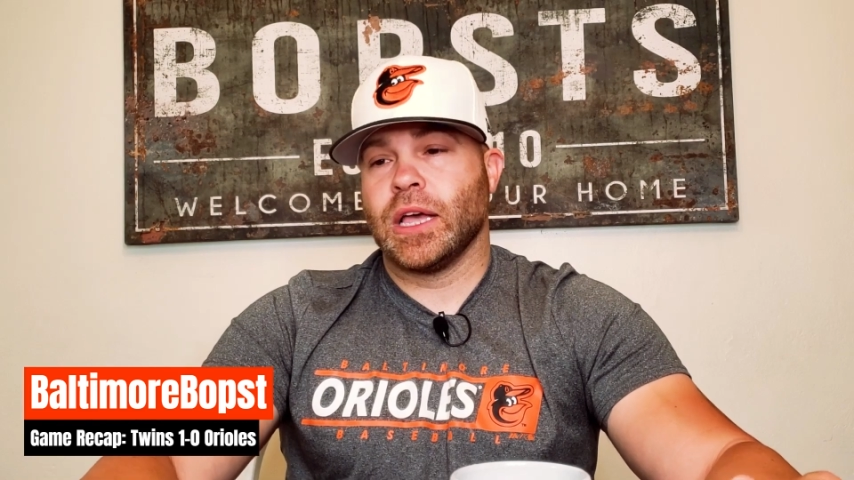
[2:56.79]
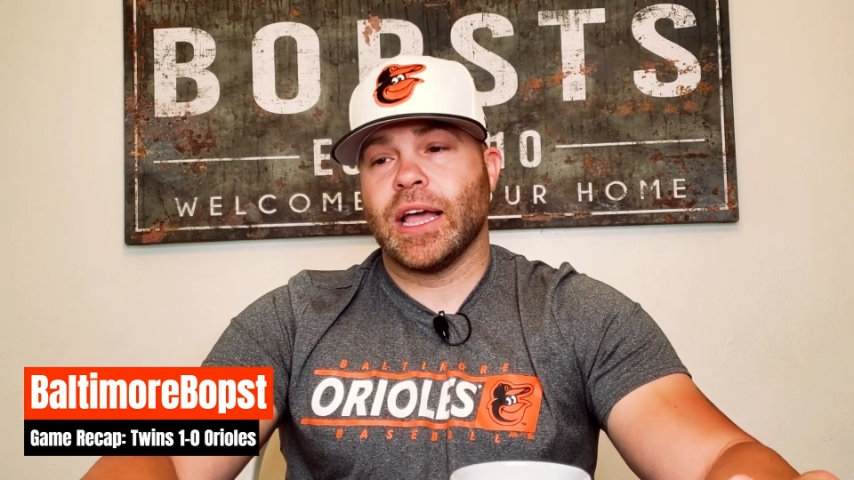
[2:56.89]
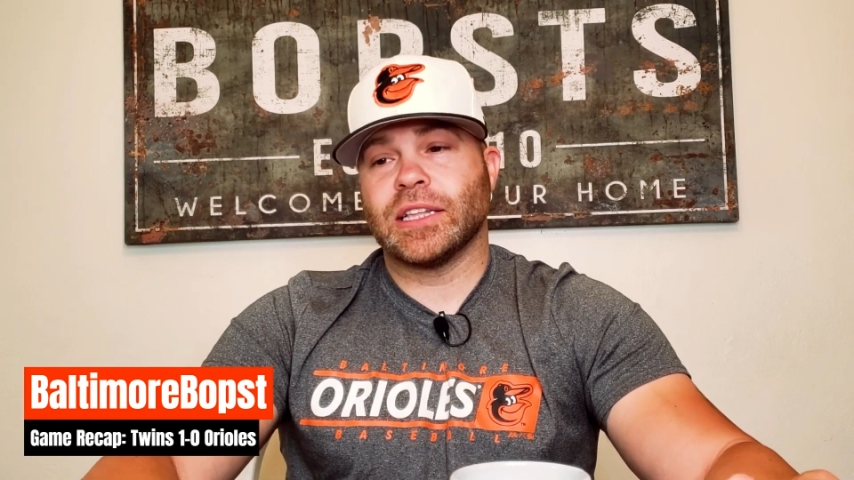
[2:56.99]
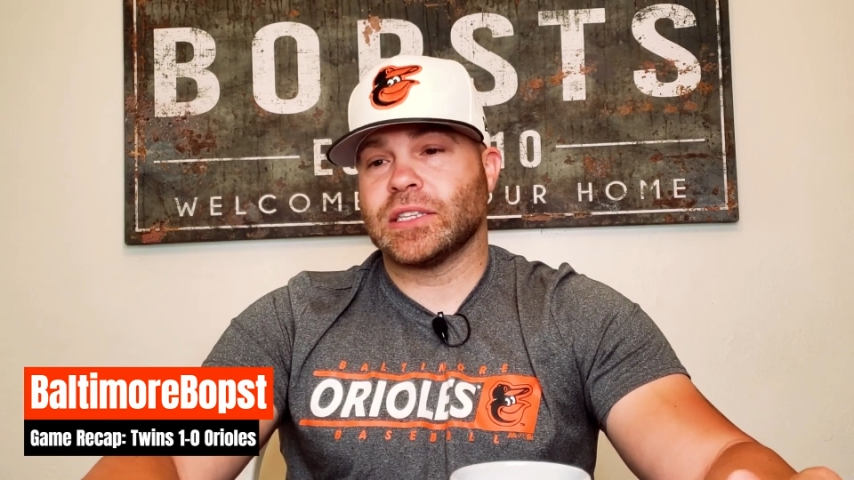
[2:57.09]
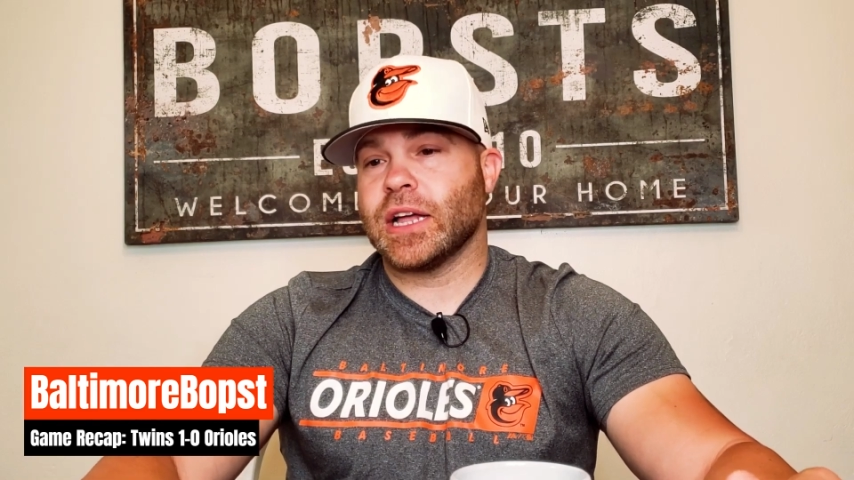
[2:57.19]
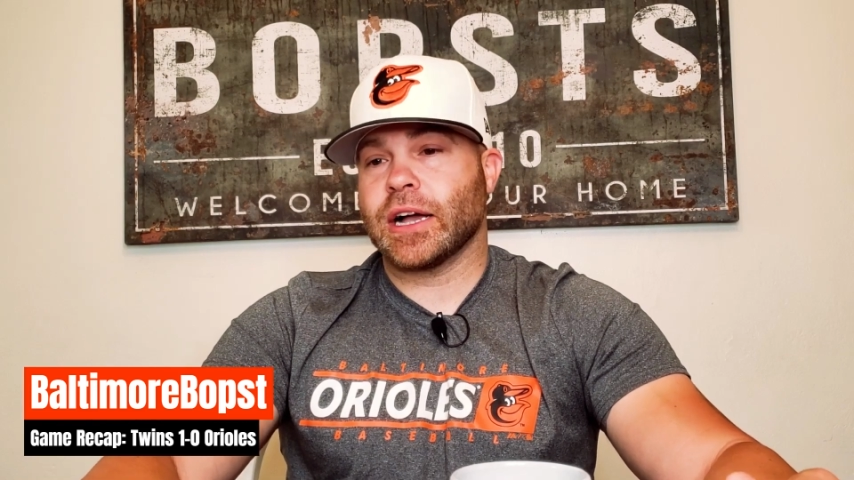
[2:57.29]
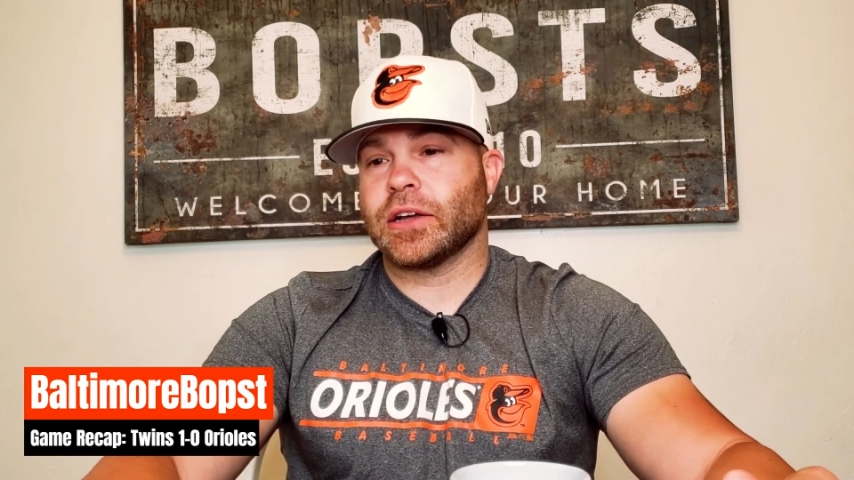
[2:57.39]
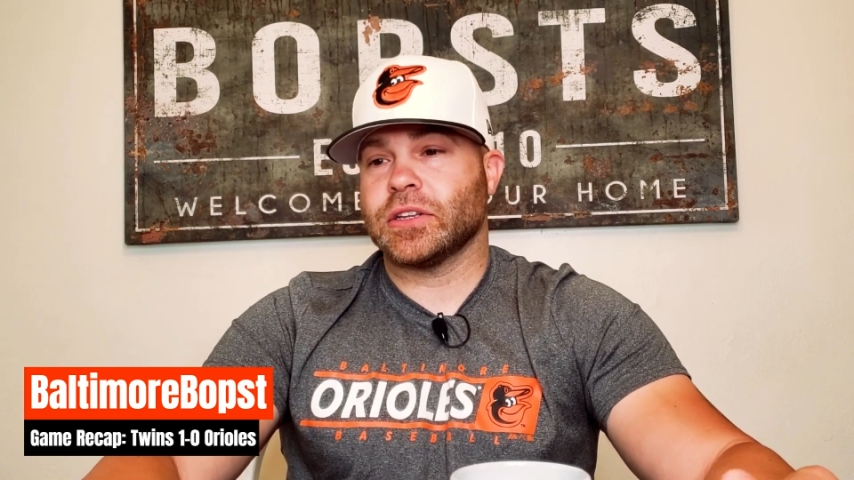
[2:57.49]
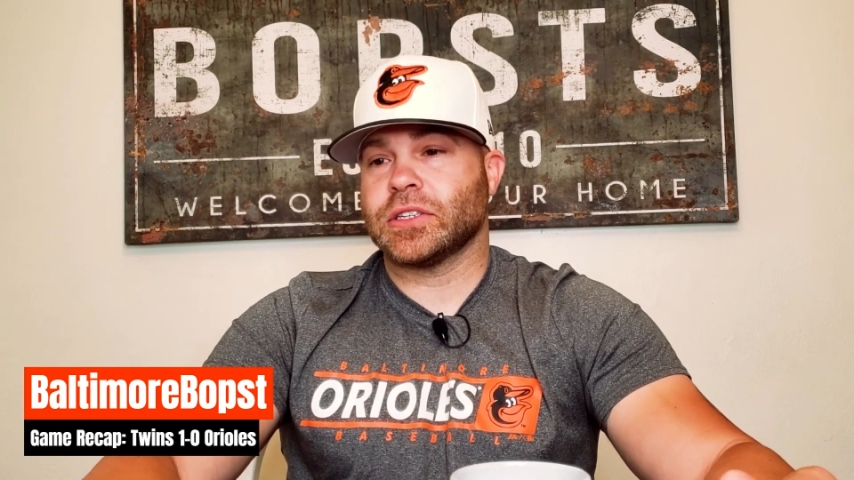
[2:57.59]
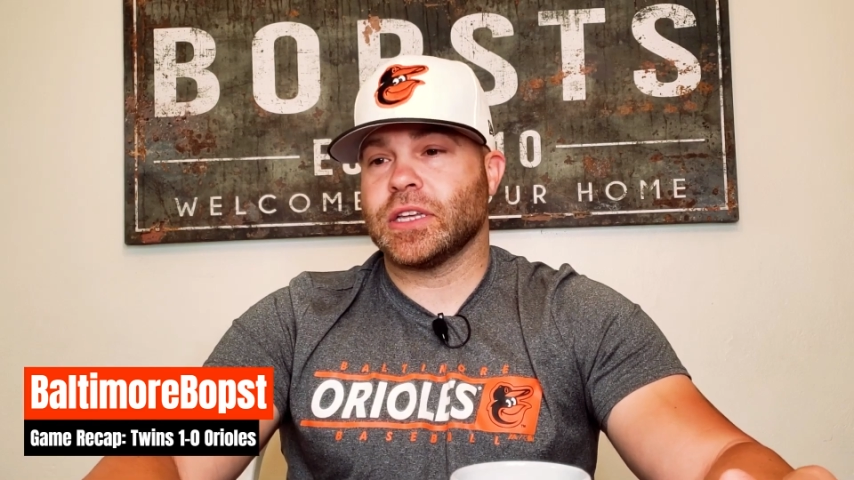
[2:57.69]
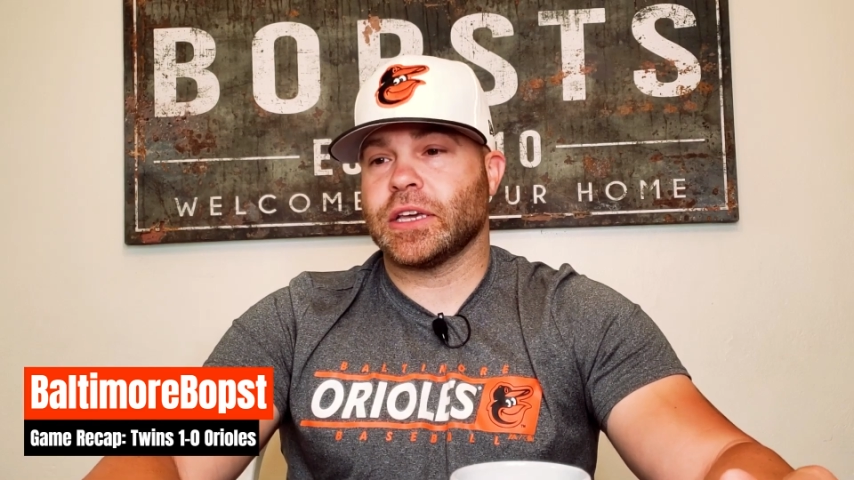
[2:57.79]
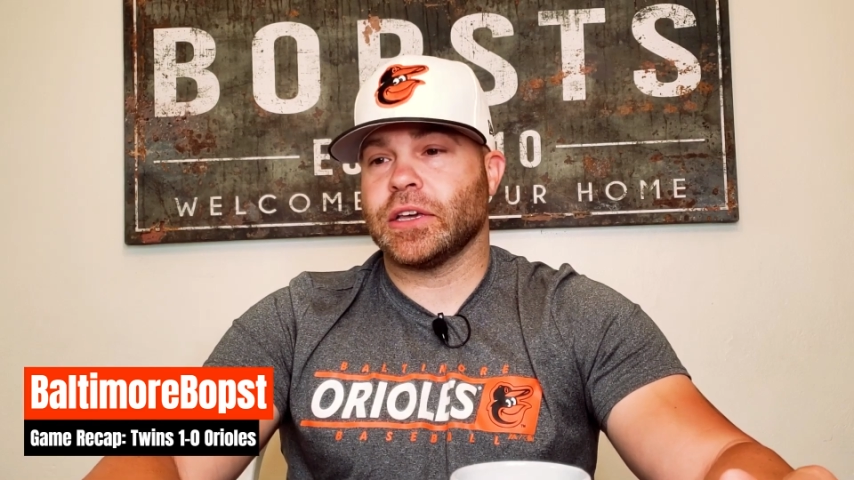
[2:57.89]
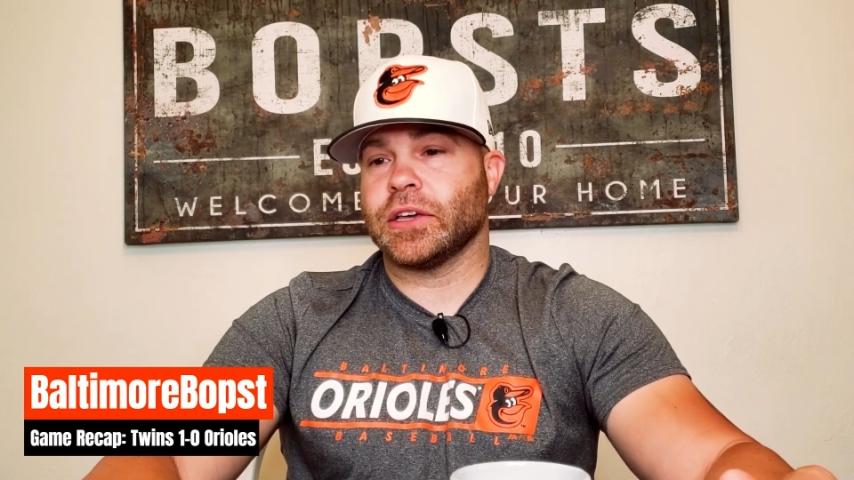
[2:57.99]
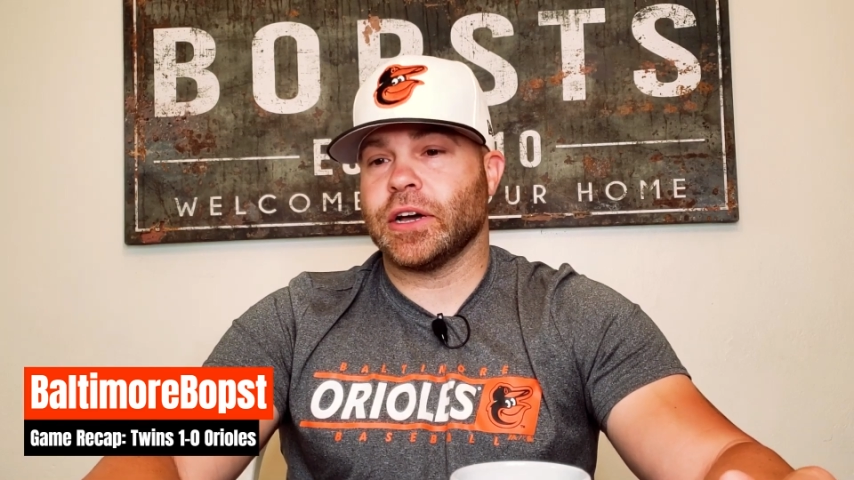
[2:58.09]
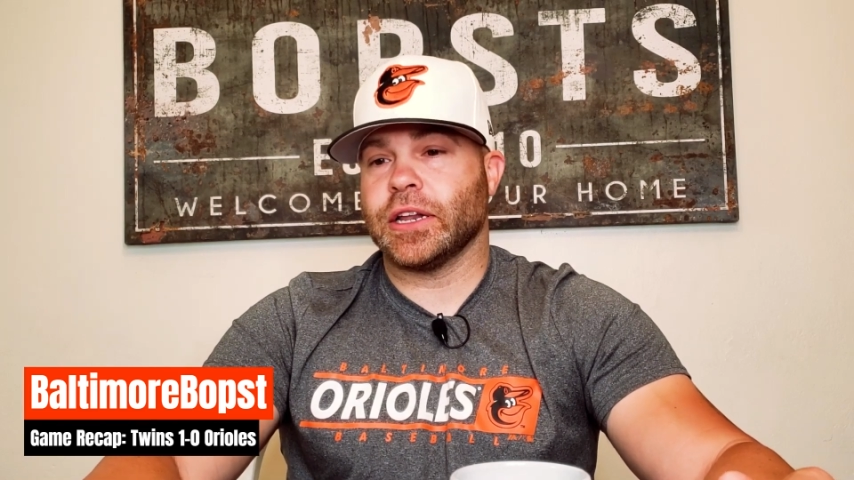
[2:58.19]
It's not going to stink
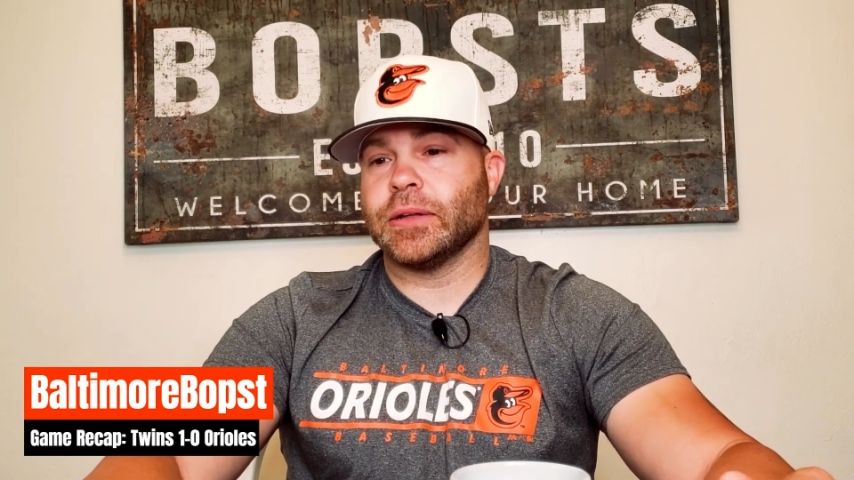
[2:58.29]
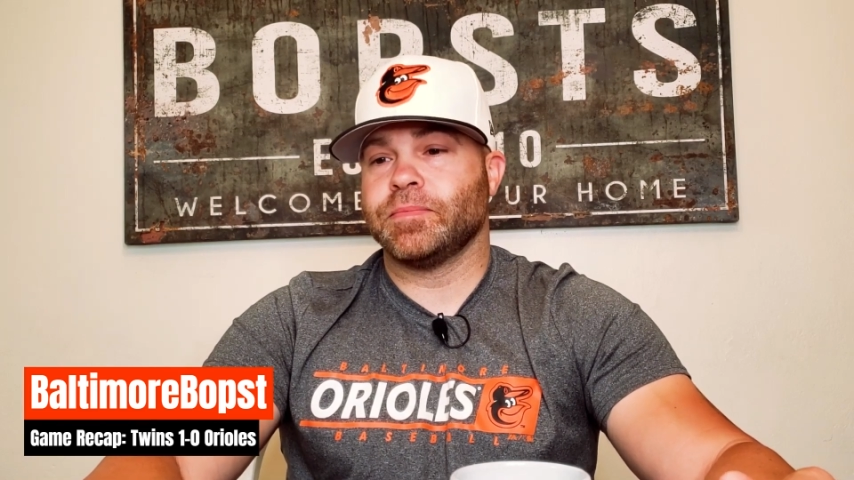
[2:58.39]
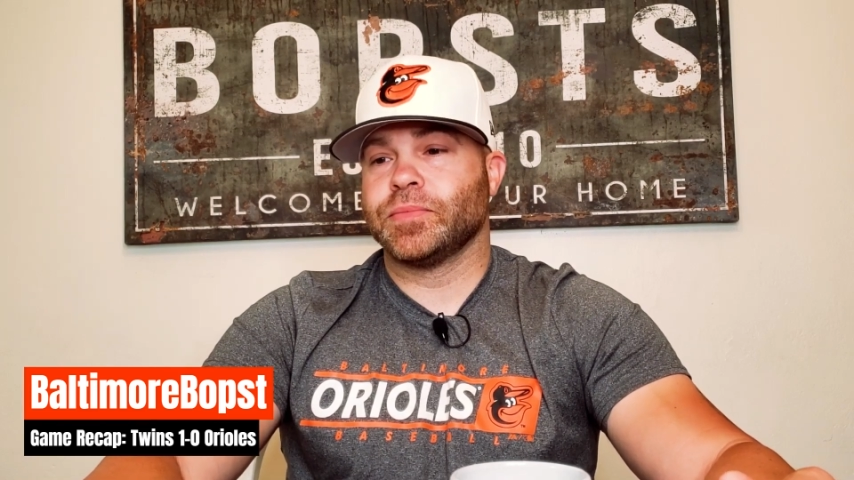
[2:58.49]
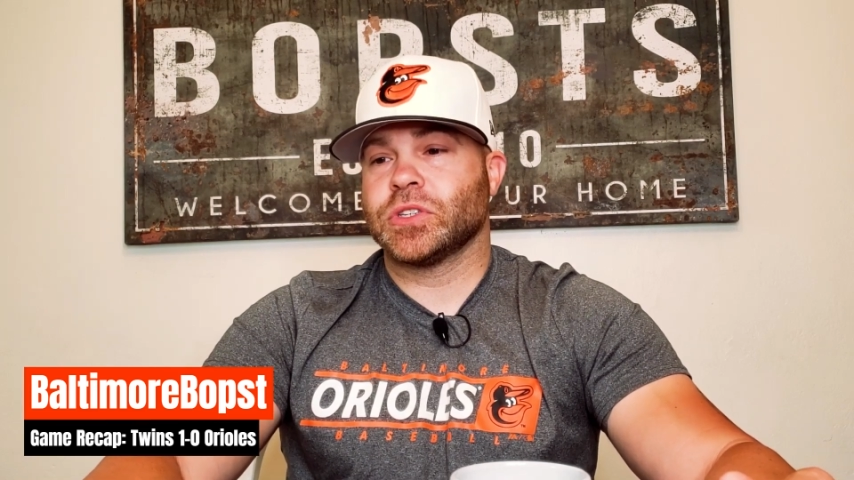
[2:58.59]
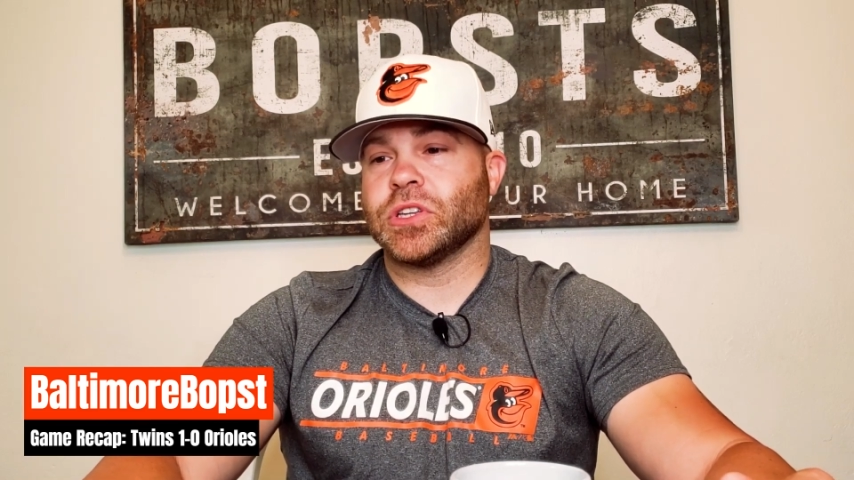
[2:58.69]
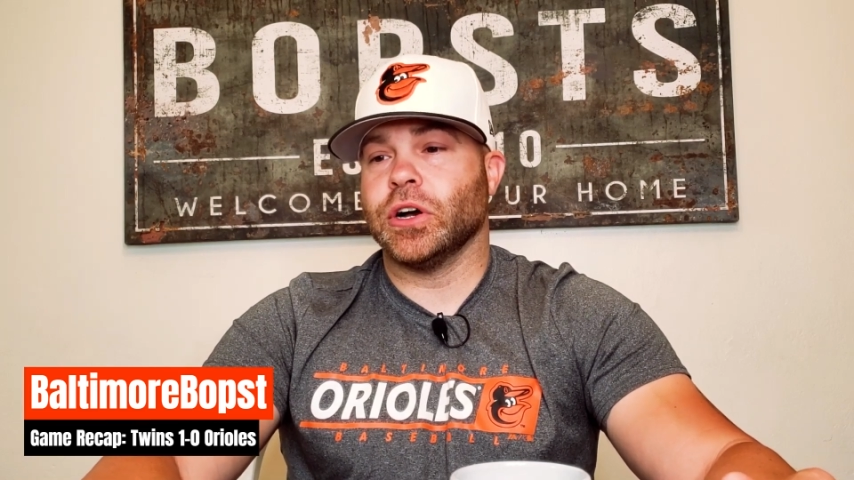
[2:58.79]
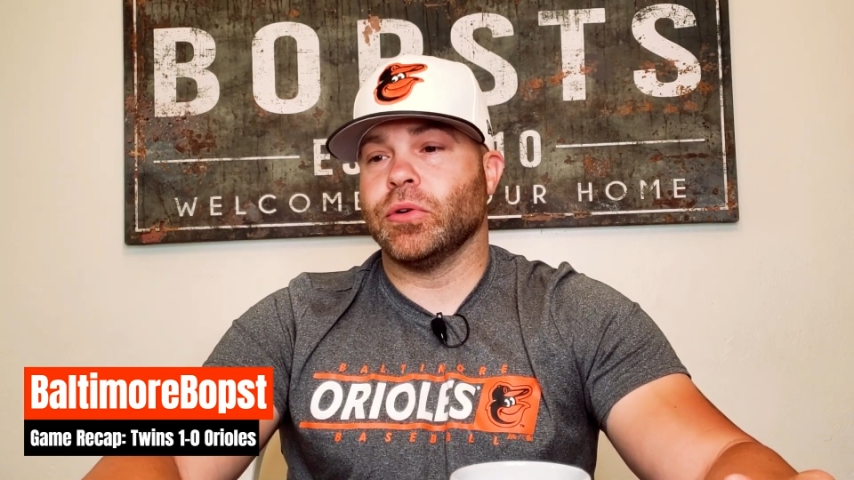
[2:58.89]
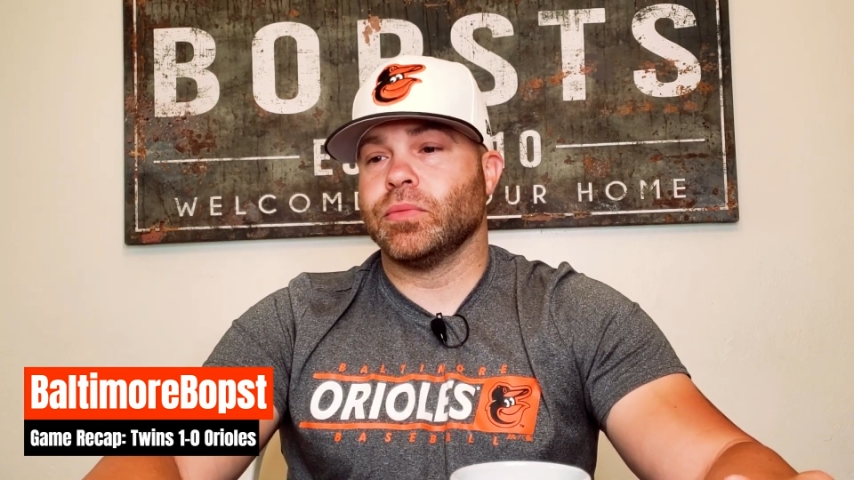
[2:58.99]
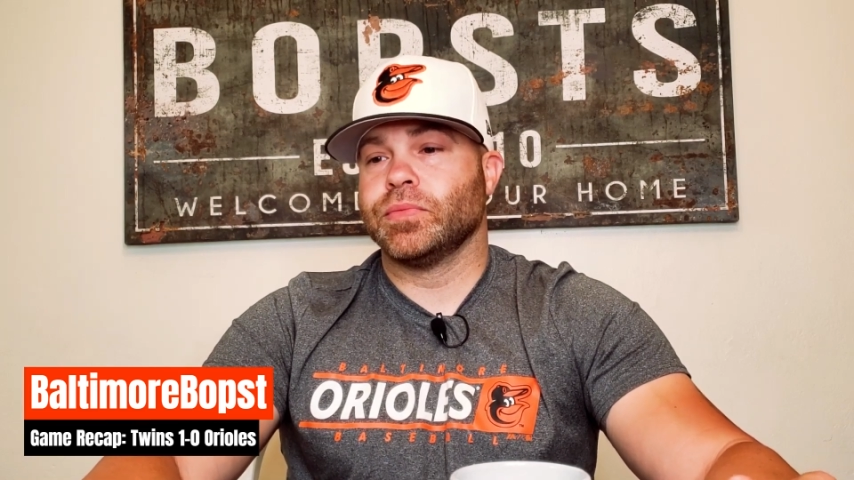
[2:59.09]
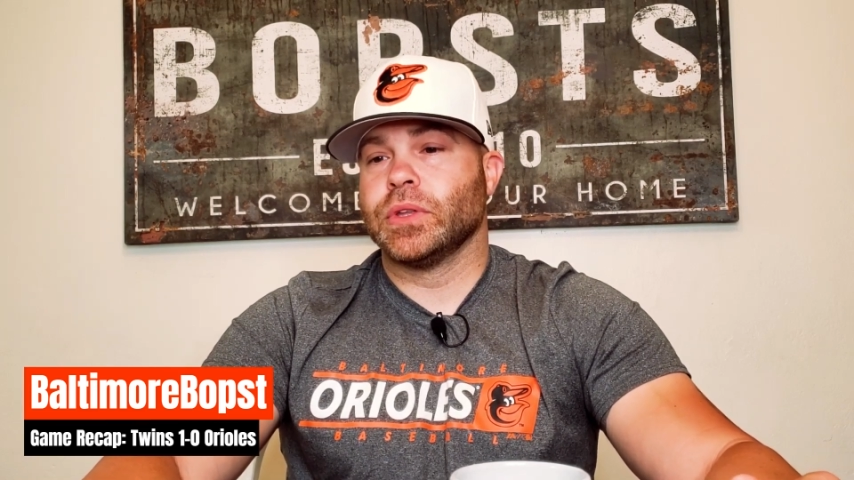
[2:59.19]
and cut it. So,